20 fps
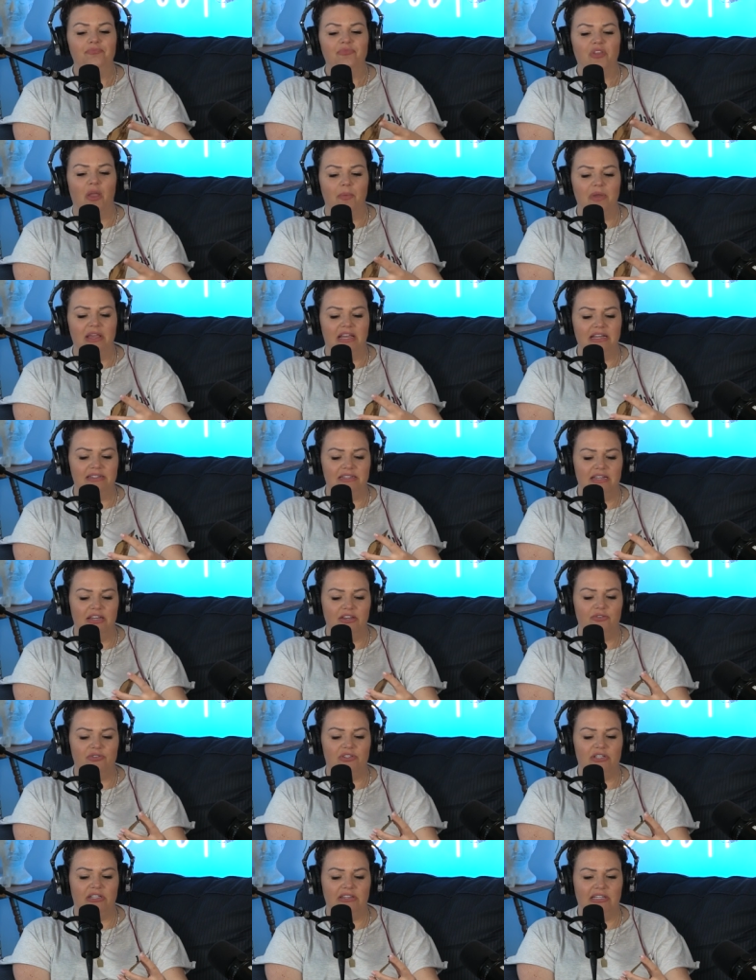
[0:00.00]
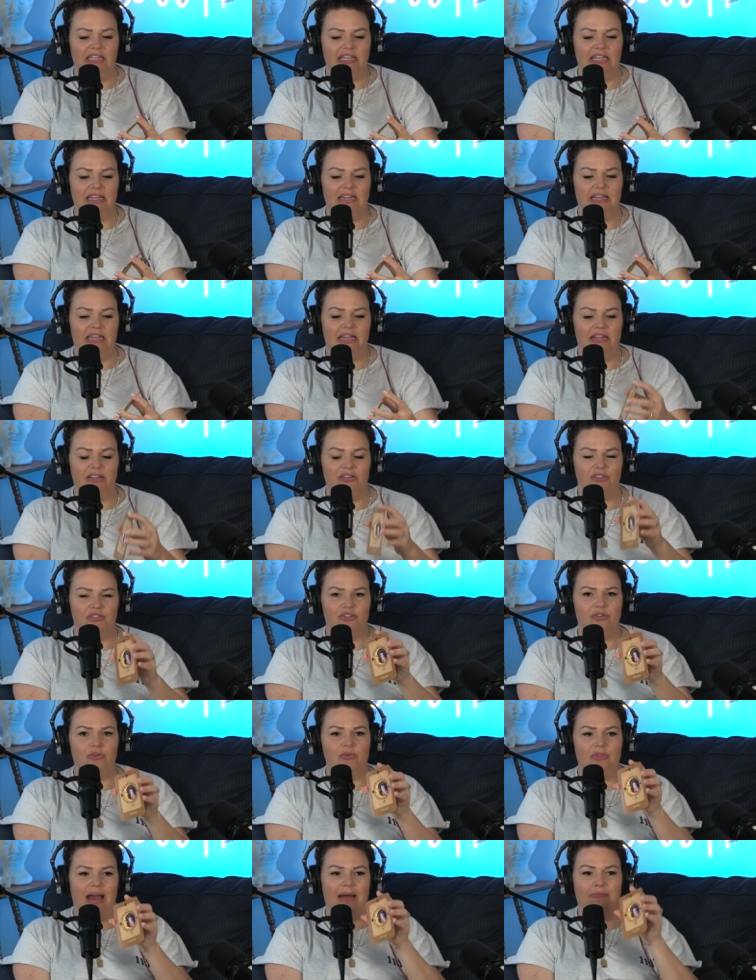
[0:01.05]
And we continue to lean
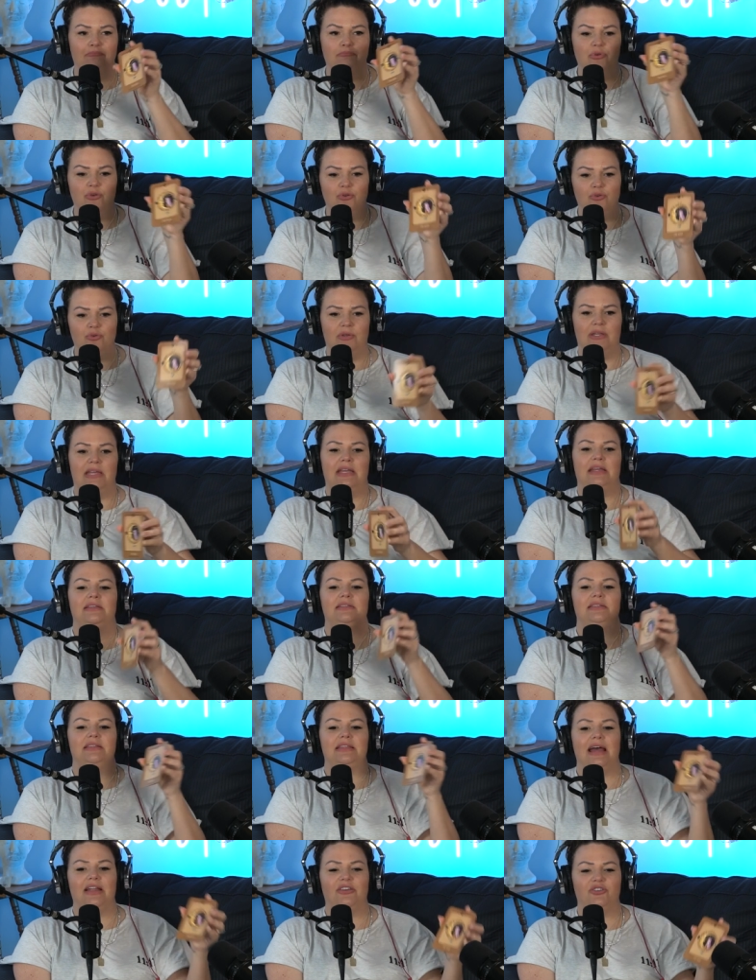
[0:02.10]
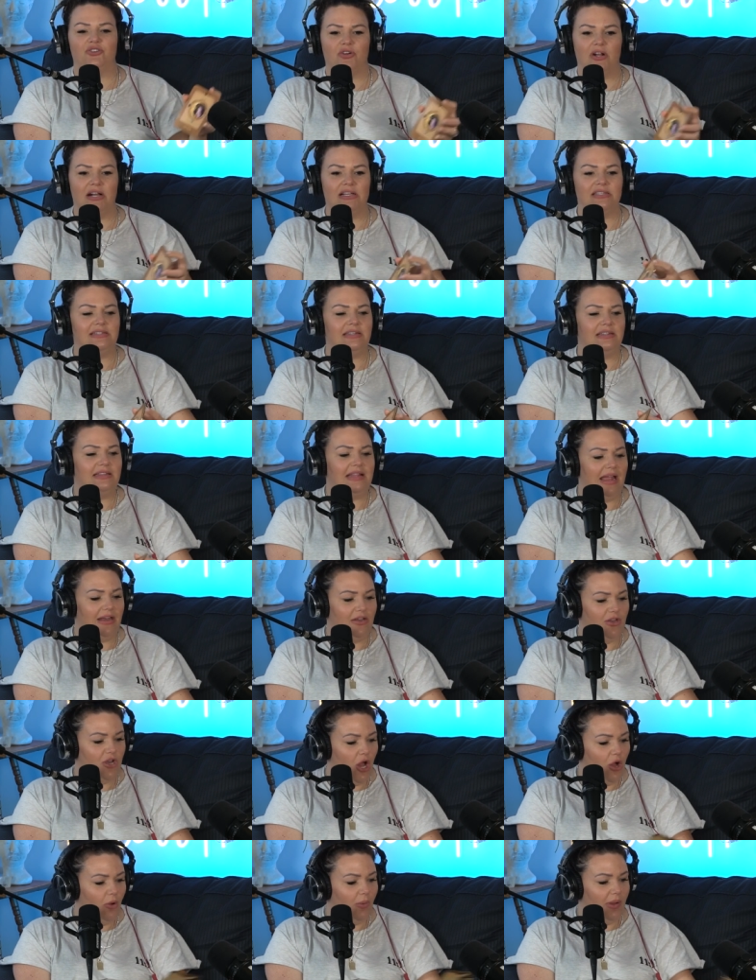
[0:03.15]
into that moon, into that trust, and that
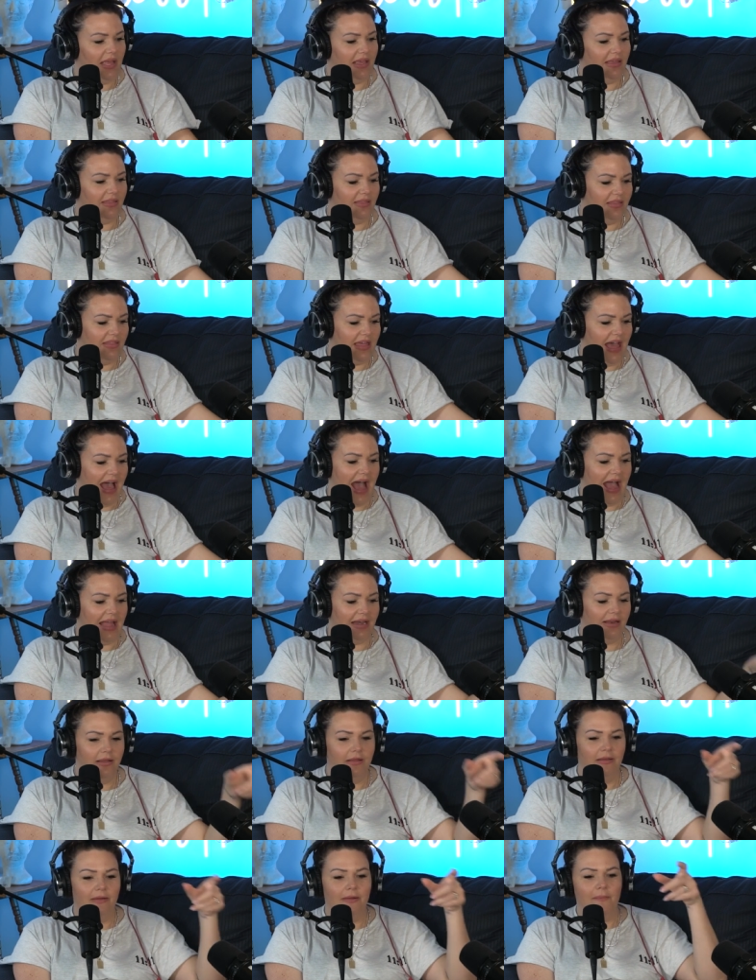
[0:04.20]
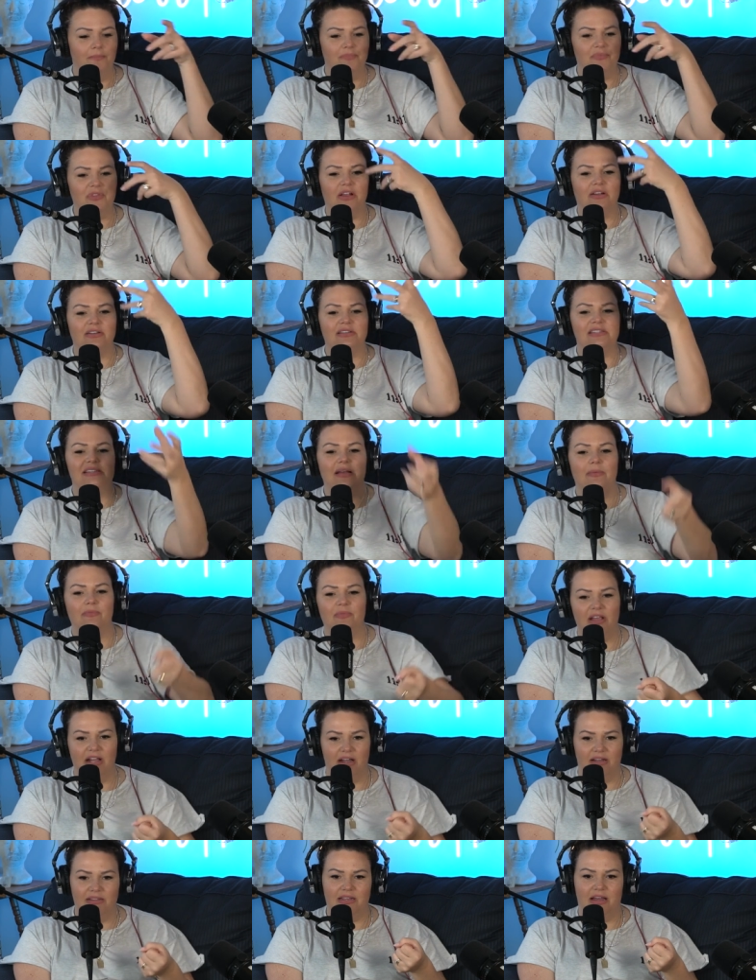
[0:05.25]
knowing that there is
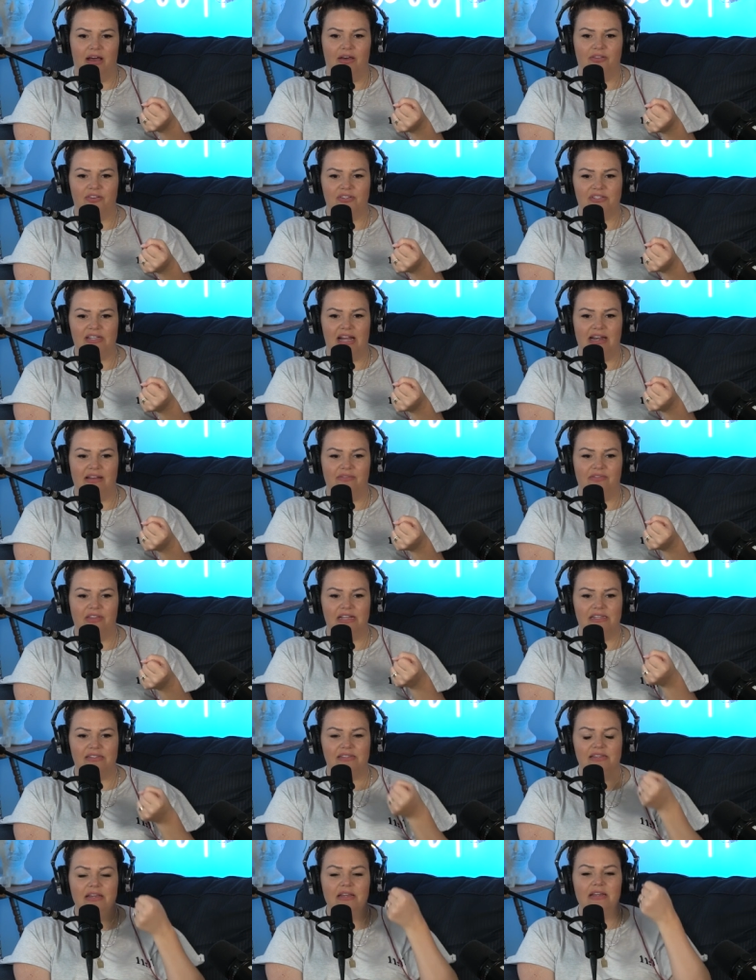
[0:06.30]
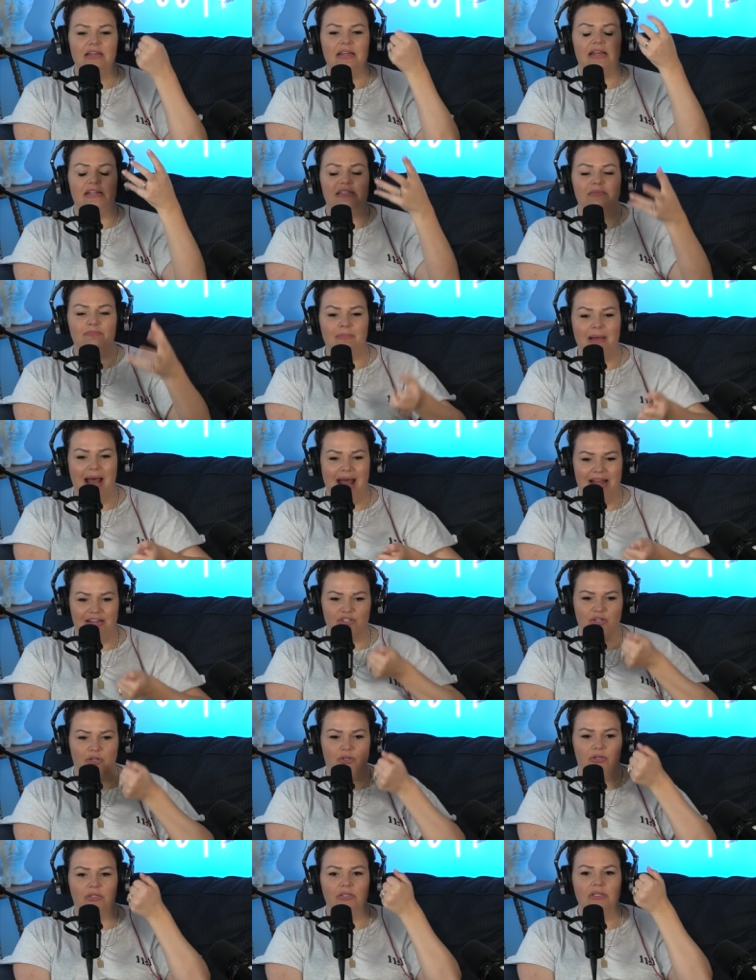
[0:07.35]
something on the other side of this. It's
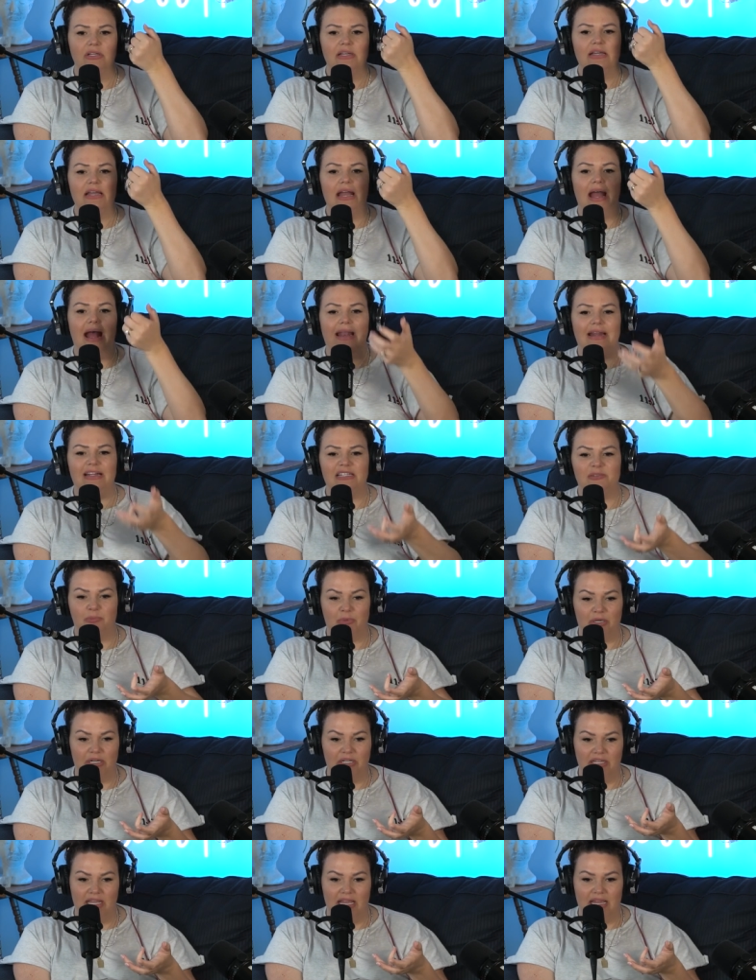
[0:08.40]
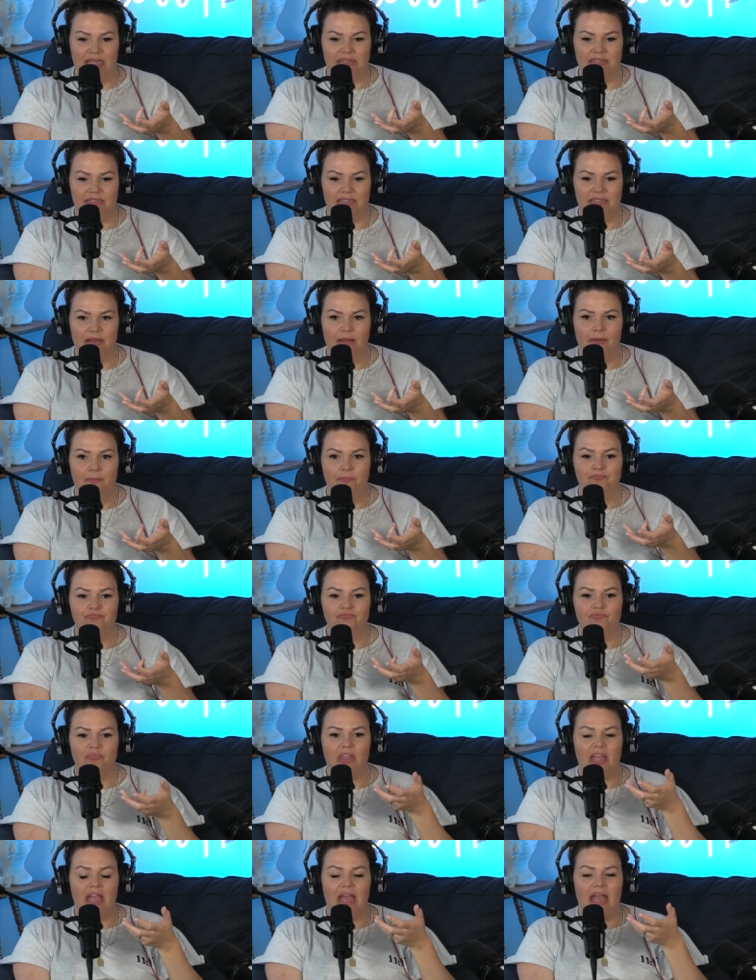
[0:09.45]
magical and it's brilliant
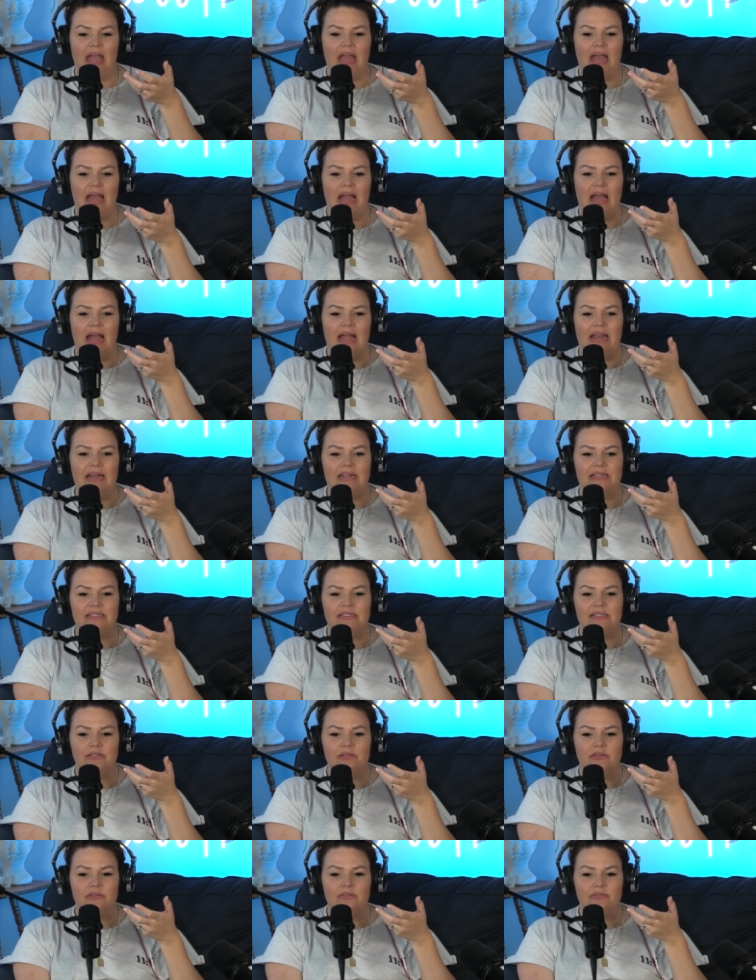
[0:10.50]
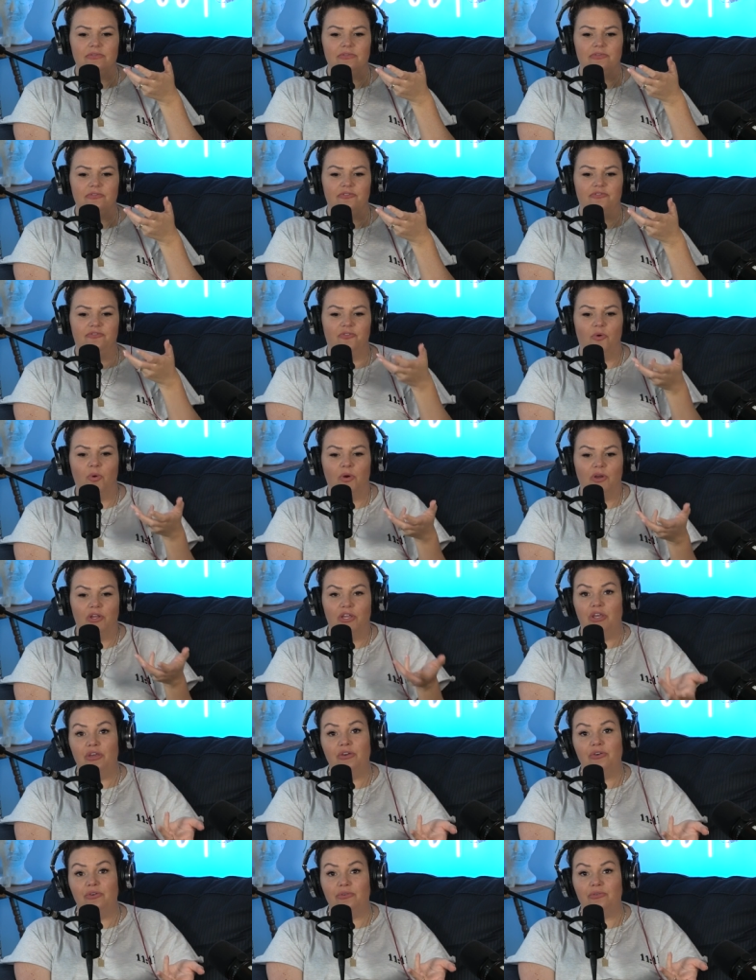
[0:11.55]
and it's for
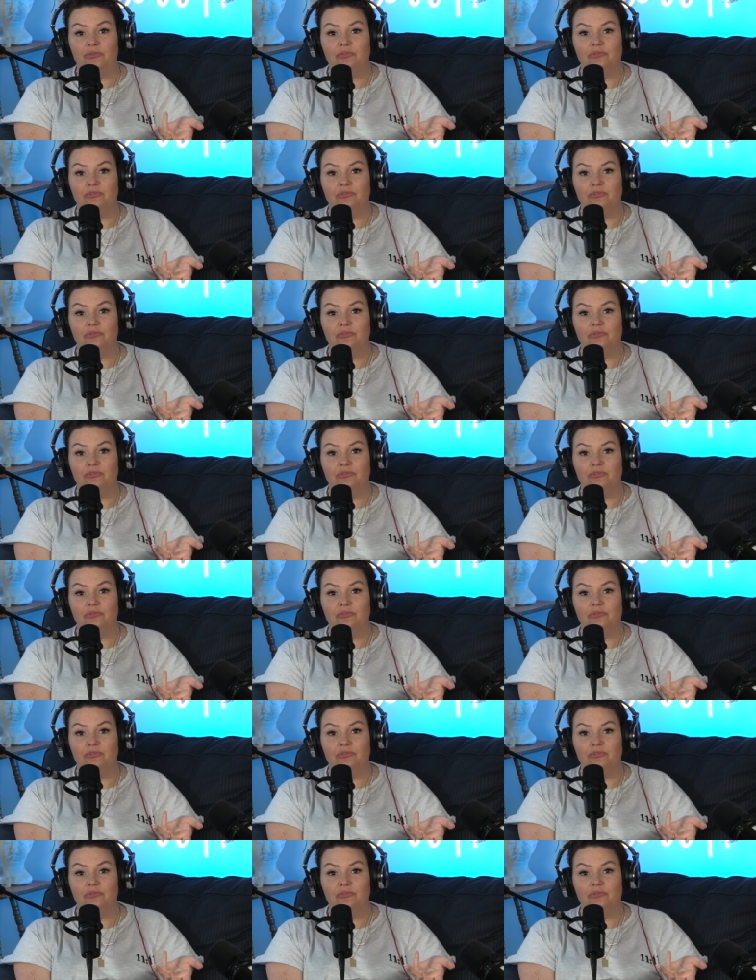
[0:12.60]
you.